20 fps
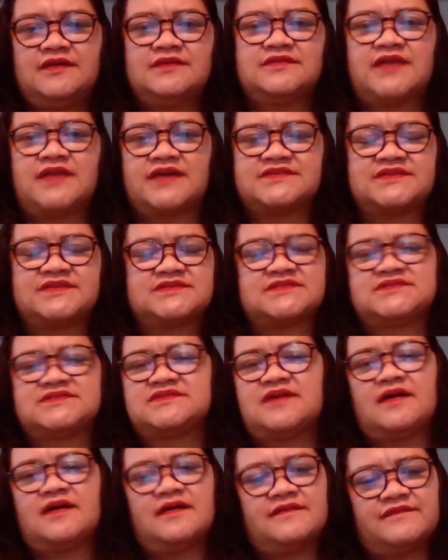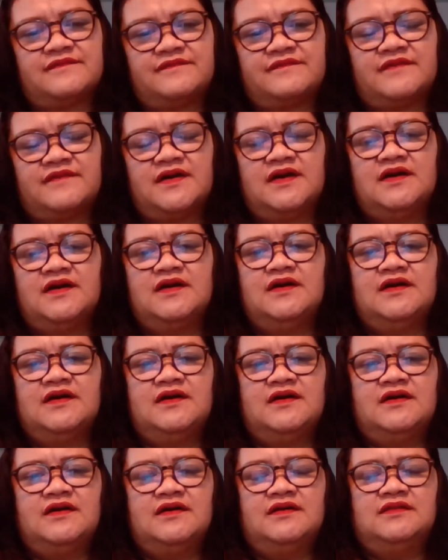Texas stuff,
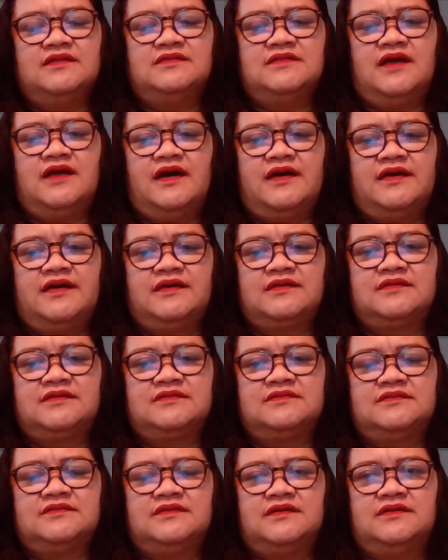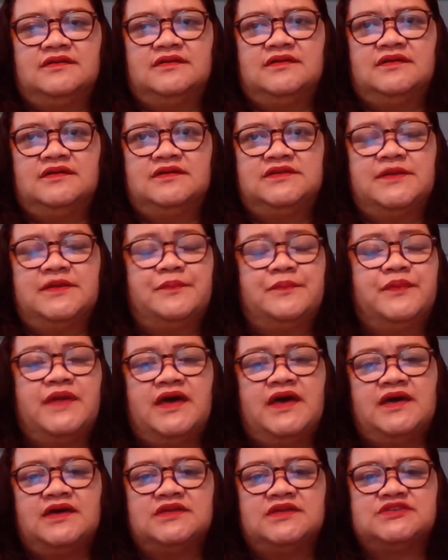like the
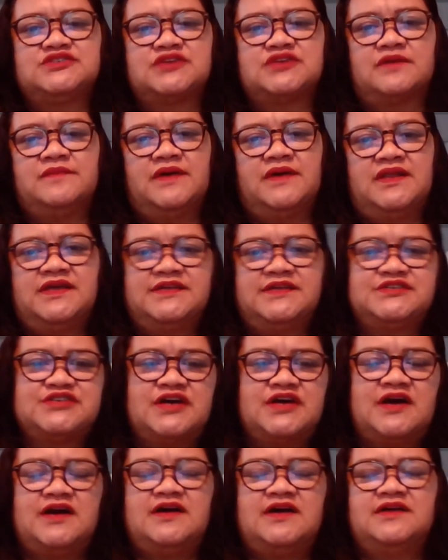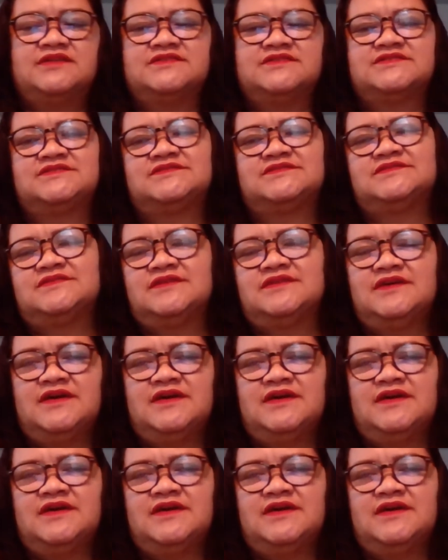Pledge of Allegiance,